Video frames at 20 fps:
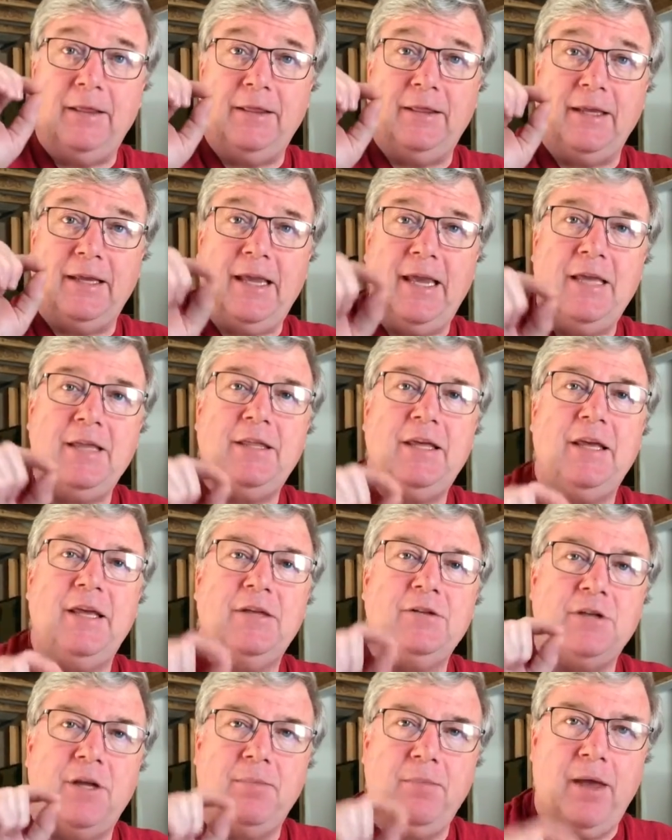The key thing
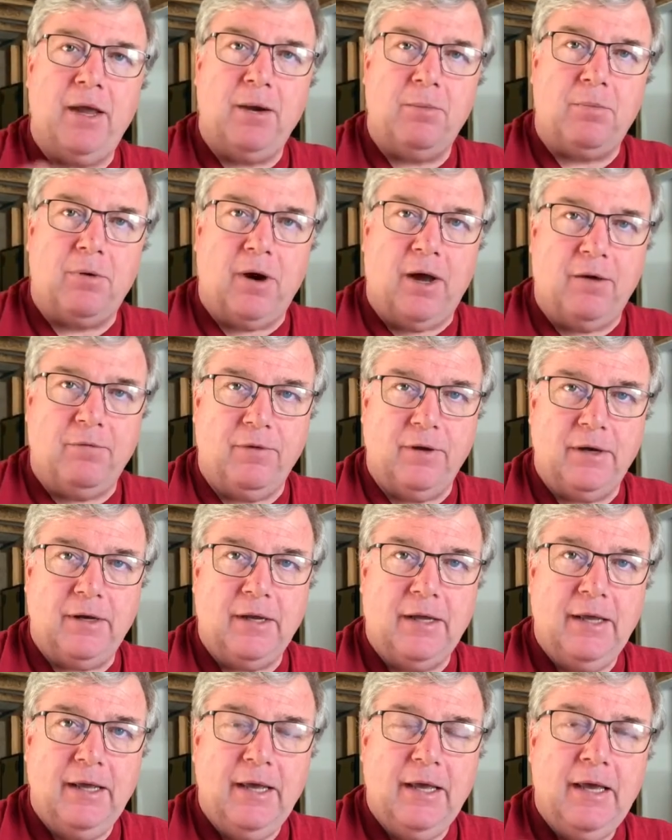is I made a profit,
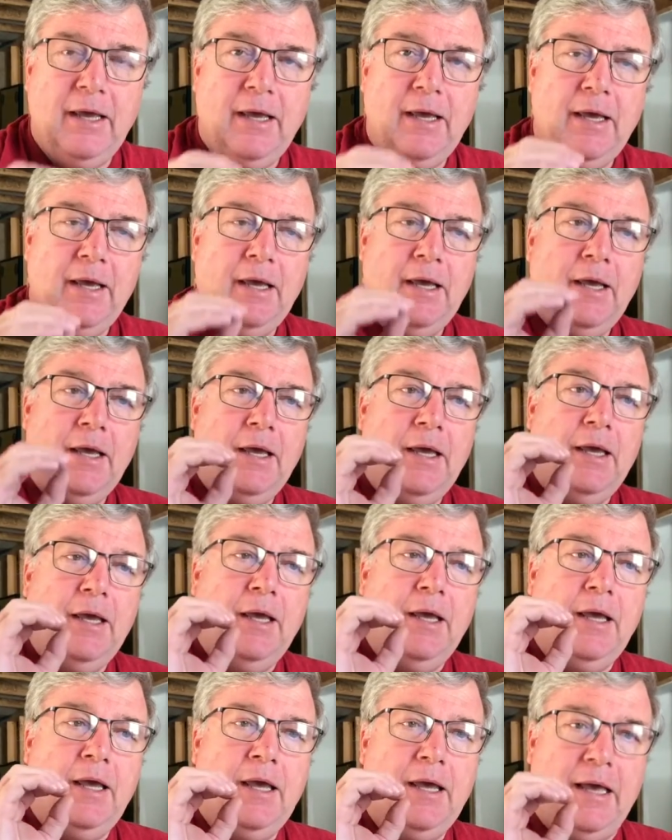
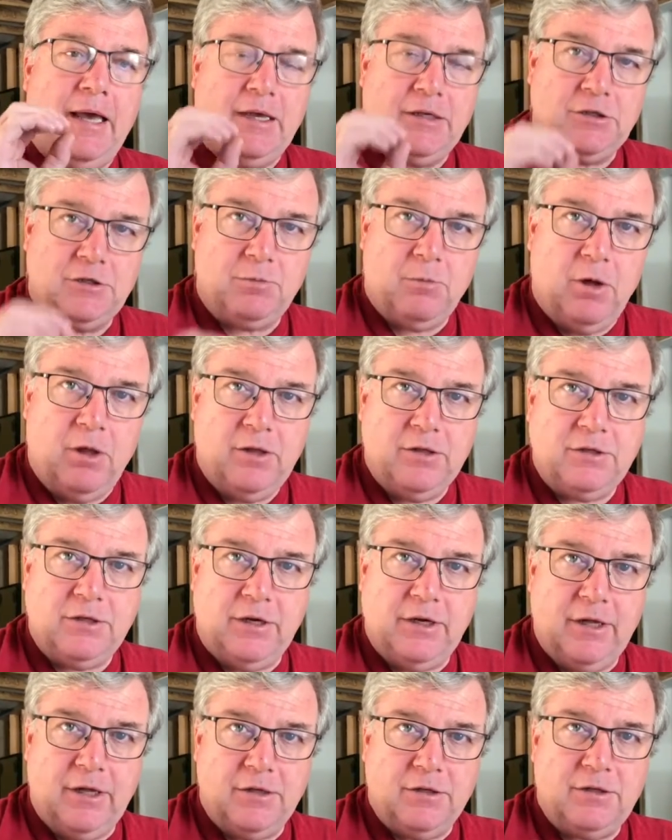as small as
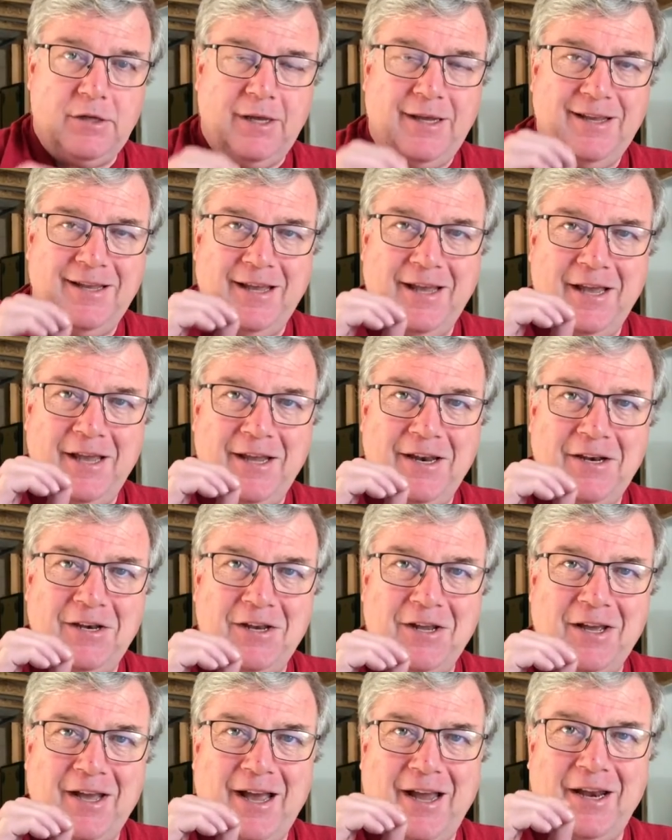it is. And
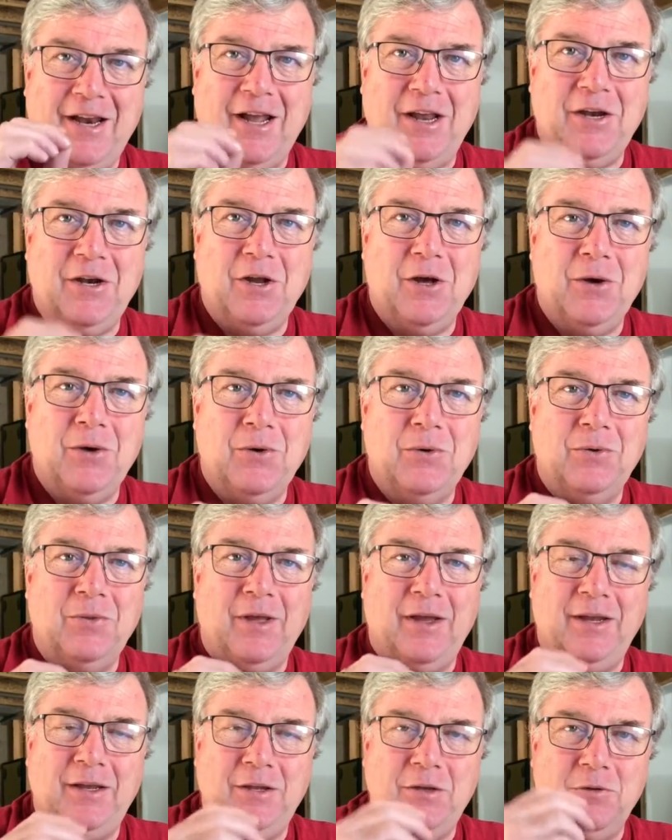I know
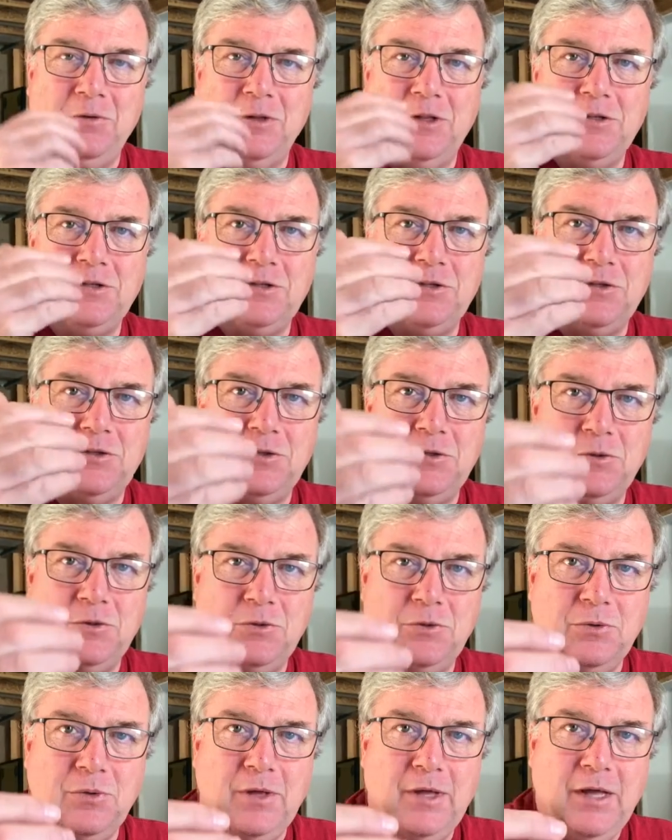that you listen
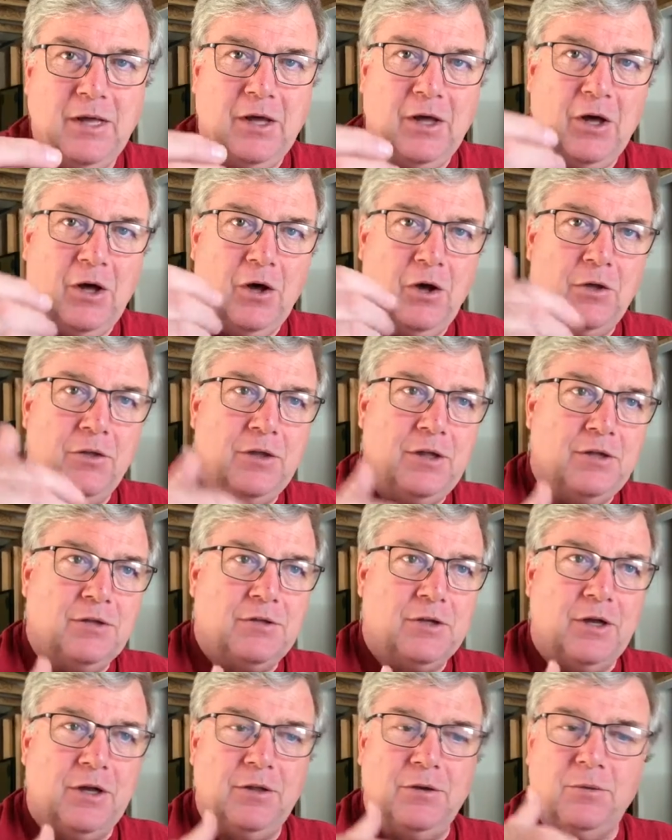to all
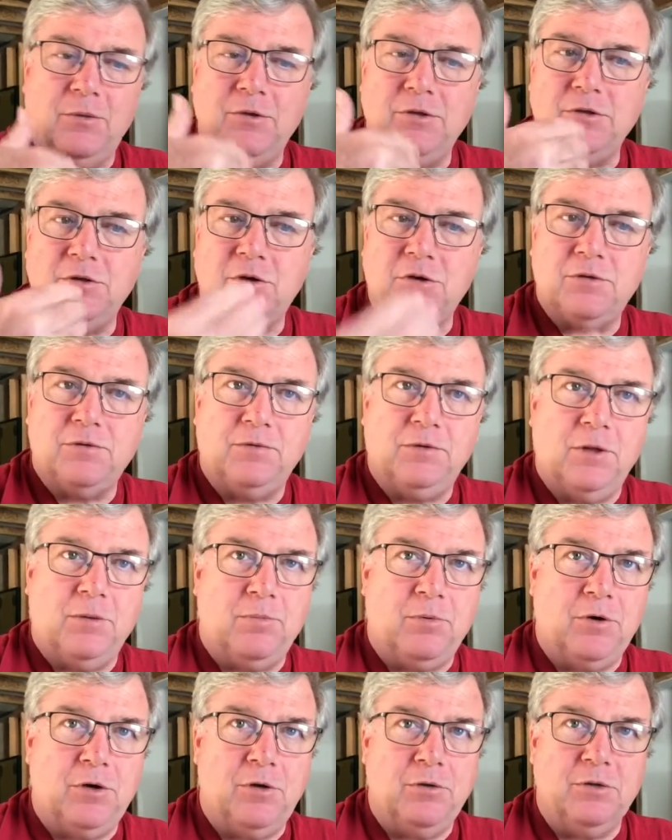these other ones, Nurse
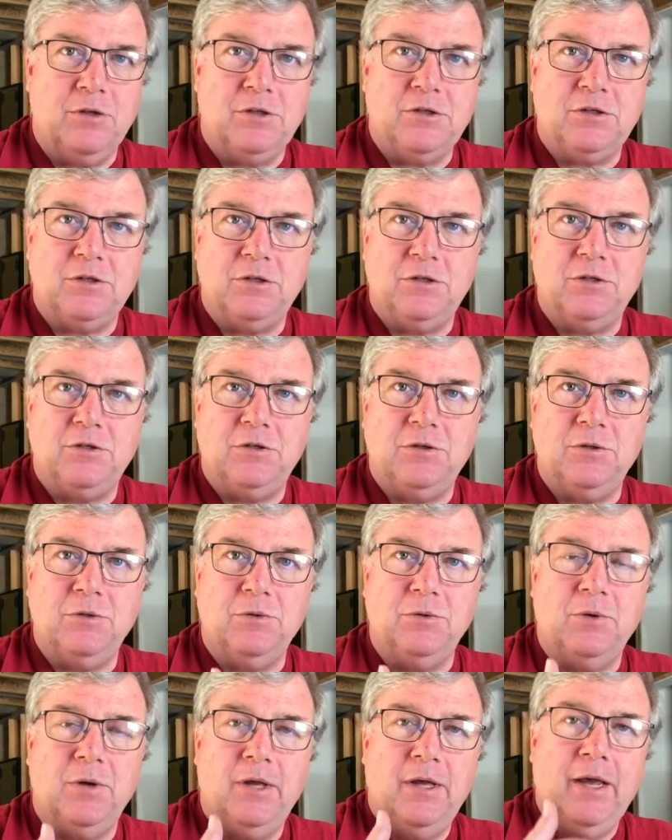Flipper, you listen
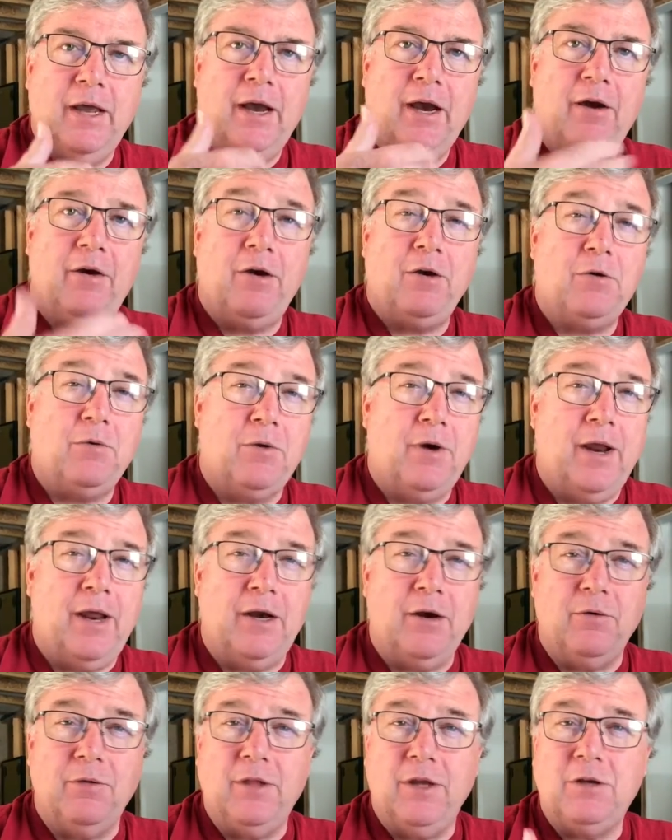to Harry
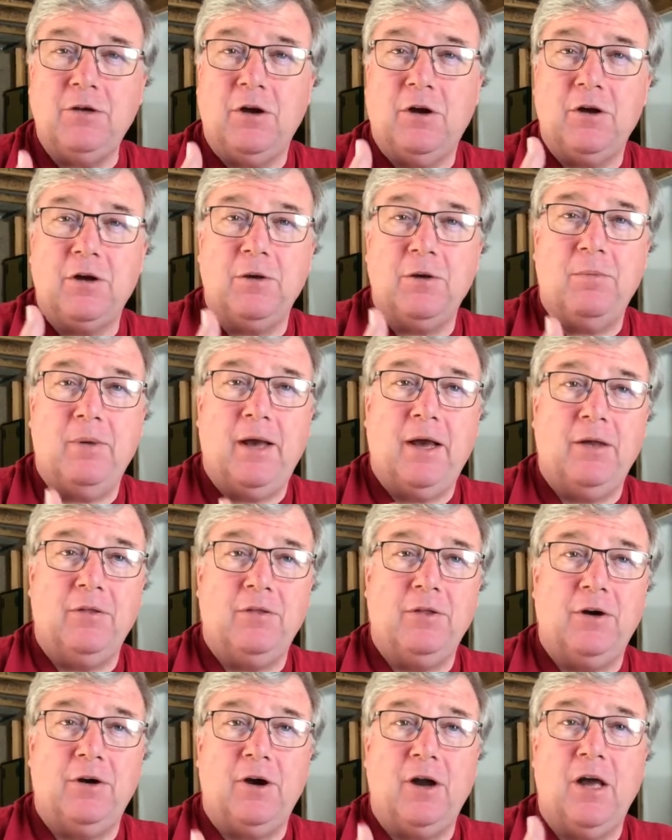Tornado, and they talk about
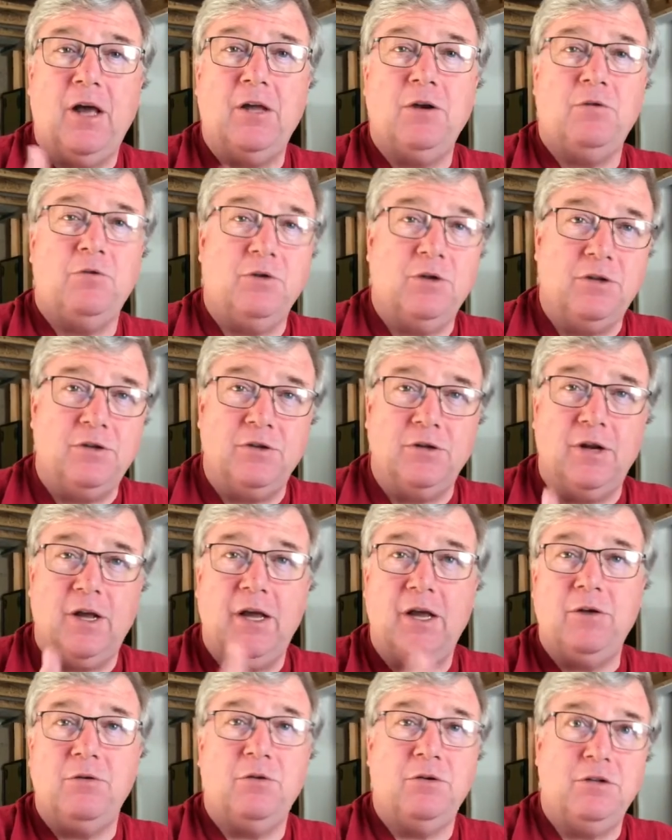their hundreds and
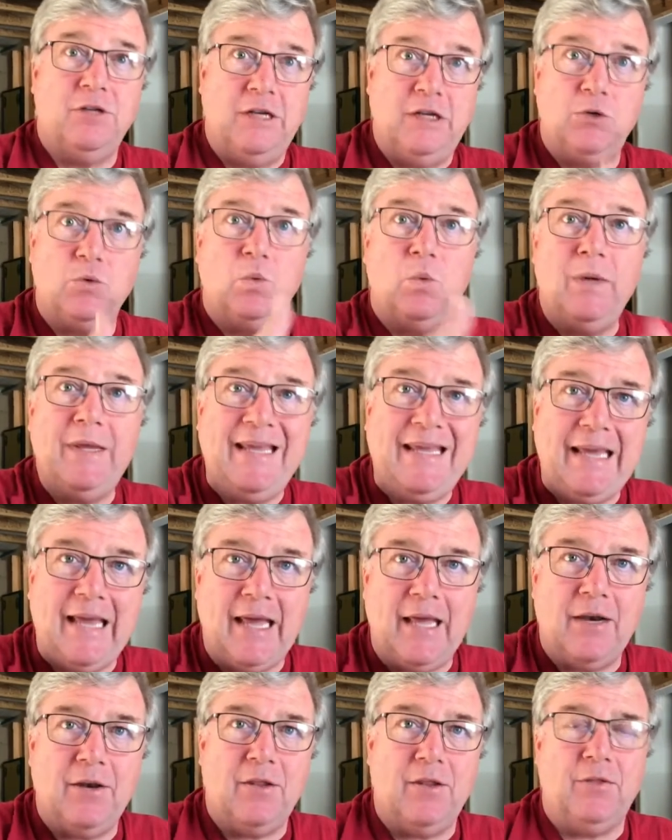hundreds each
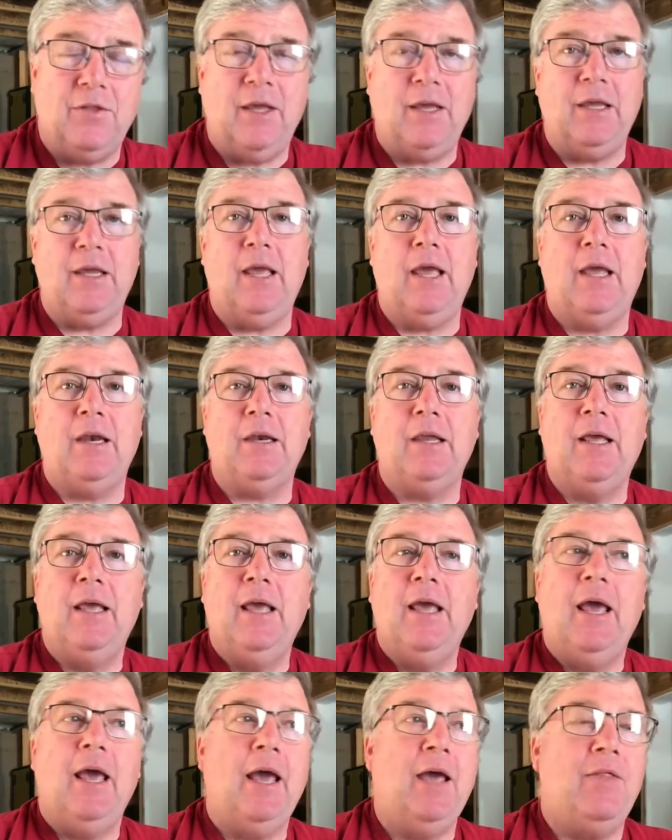weekend that they get.
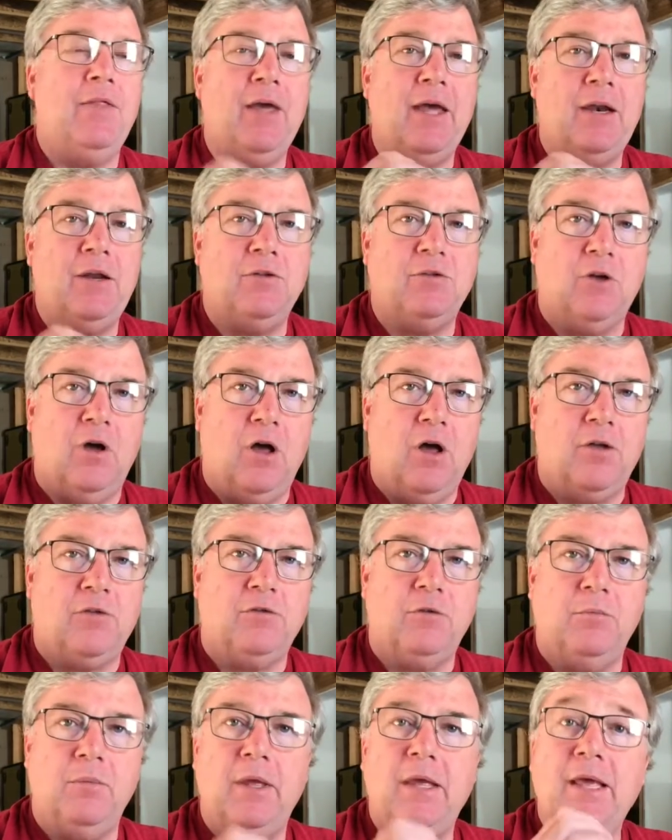And that is
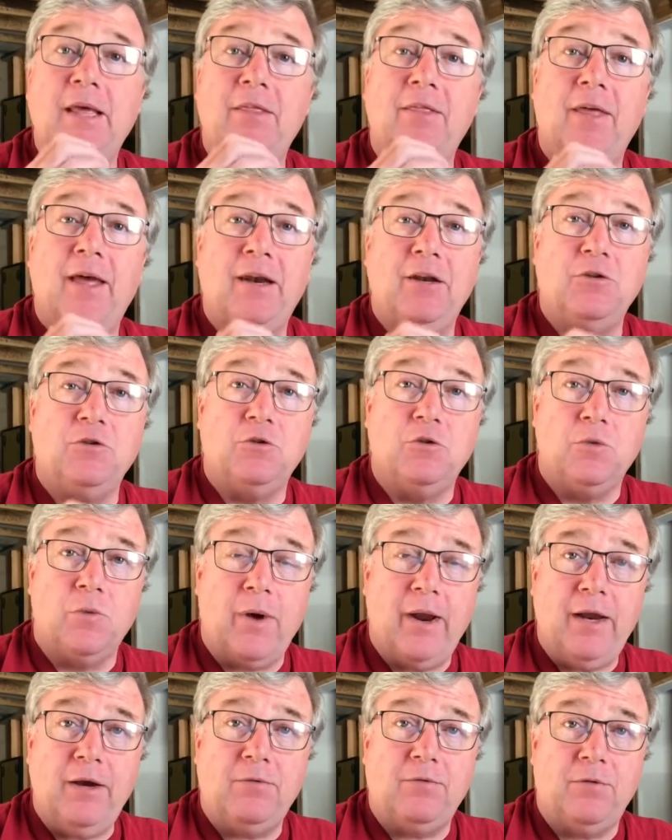awesome. That is
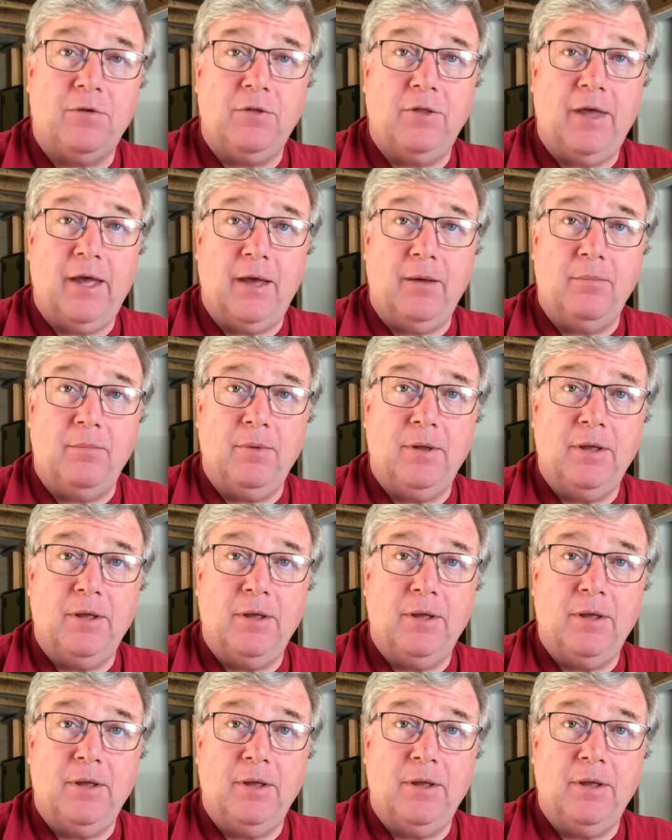great for them.